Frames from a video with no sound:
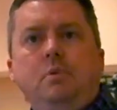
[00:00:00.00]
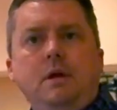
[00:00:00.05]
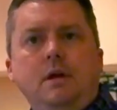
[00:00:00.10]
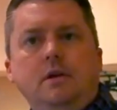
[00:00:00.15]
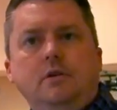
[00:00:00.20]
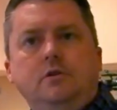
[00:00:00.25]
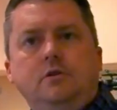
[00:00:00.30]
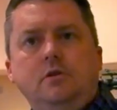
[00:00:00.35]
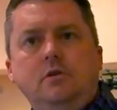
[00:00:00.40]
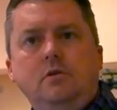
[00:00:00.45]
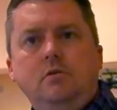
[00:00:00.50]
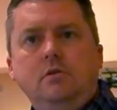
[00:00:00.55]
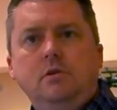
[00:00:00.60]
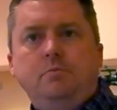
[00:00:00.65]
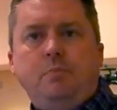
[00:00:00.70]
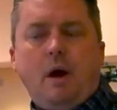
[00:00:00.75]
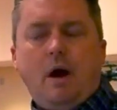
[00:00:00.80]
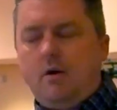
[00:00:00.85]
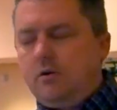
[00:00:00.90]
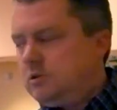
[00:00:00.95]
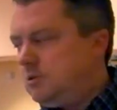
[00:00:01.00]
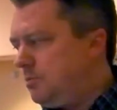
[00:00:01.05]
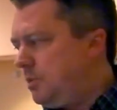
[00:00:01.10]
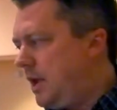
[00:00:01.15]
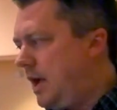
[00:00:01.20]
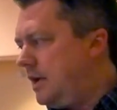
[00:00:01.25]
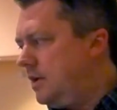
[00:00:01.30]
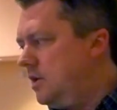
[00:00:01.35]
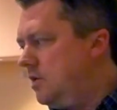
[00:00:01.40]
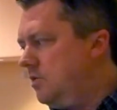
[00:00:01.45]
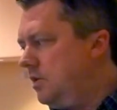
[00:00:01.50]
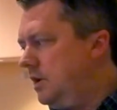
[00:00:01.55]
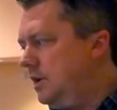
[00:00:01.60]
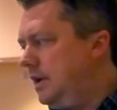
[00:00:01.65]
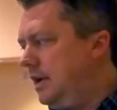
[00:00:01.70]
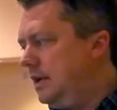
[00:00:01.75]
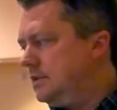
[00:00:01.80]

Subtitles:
PSU is power supply unit.